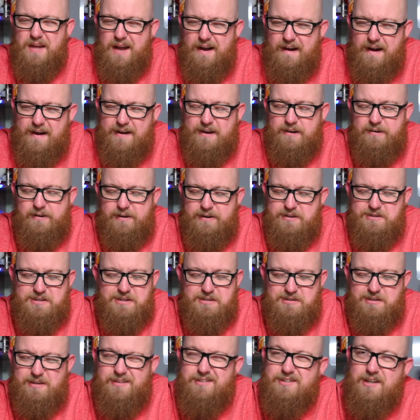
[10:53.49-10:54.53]
agonizing
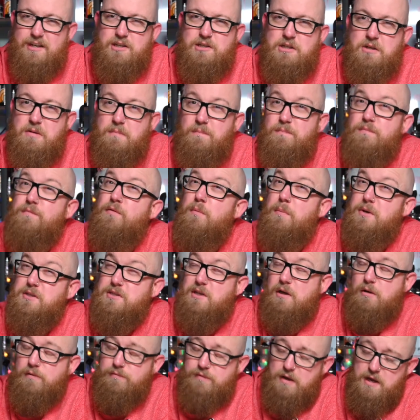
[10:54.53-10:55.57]
sensation for
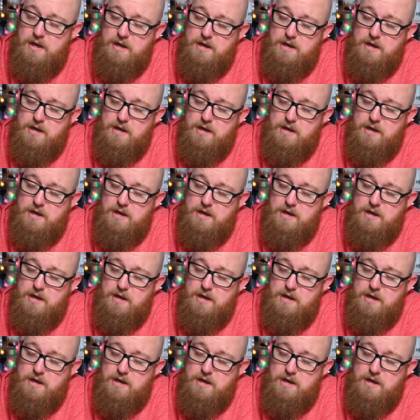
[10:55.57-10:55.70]
myself.